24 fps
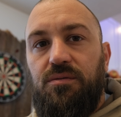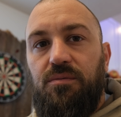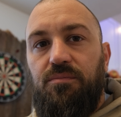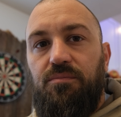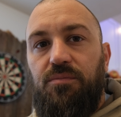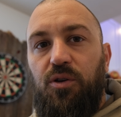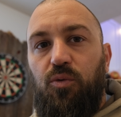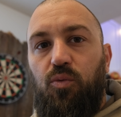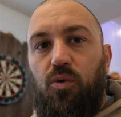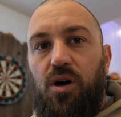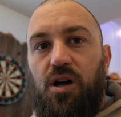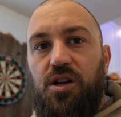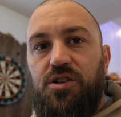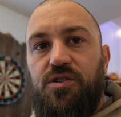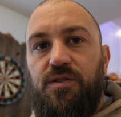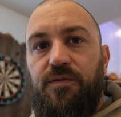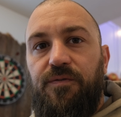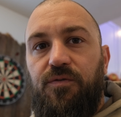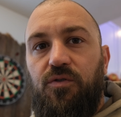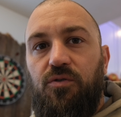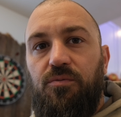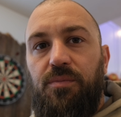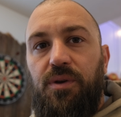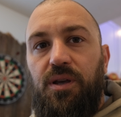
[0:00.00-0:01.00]
be watching
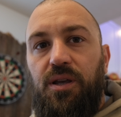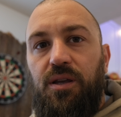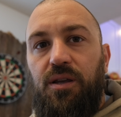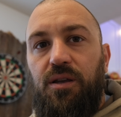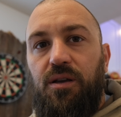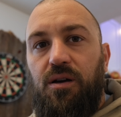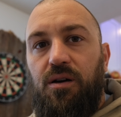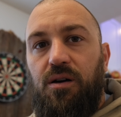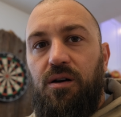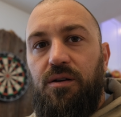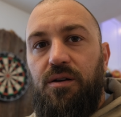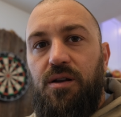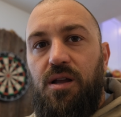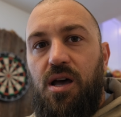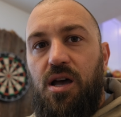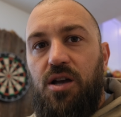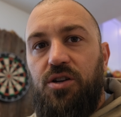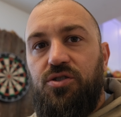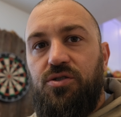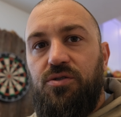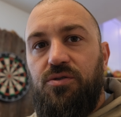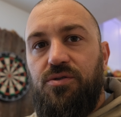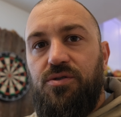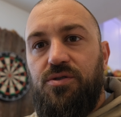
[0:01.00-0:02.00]
for me on
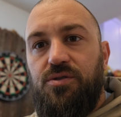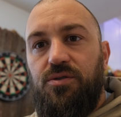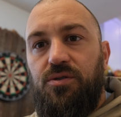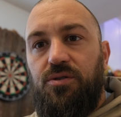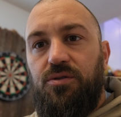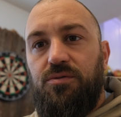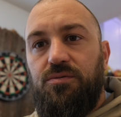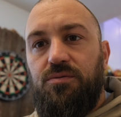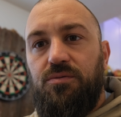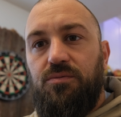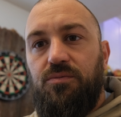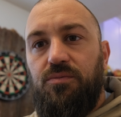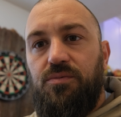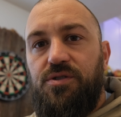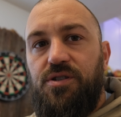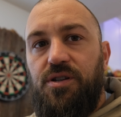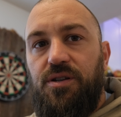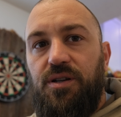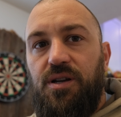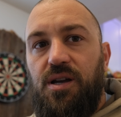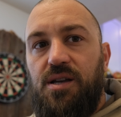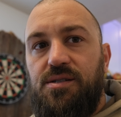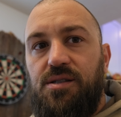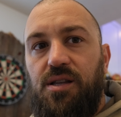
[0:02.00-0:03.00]
National STOL. See
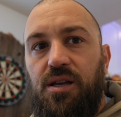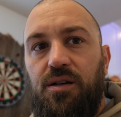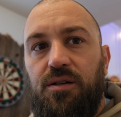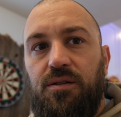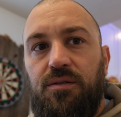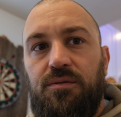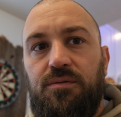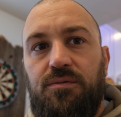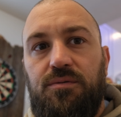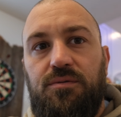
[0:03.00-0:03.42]
you guys later.